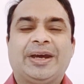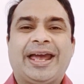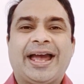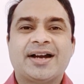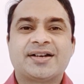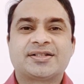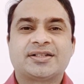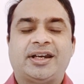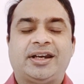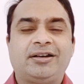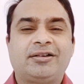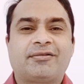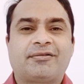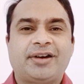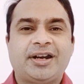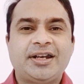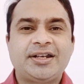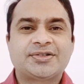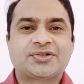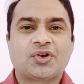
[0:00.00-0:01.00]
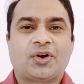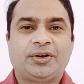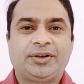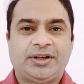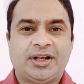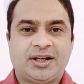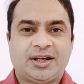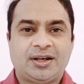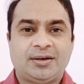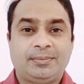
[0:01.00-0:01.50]
gets increased on
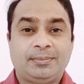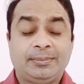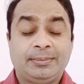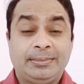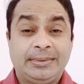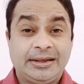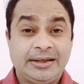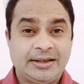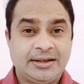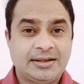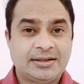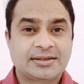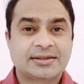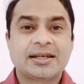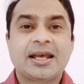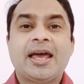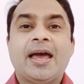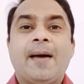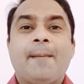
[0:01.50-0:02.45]
taking meals.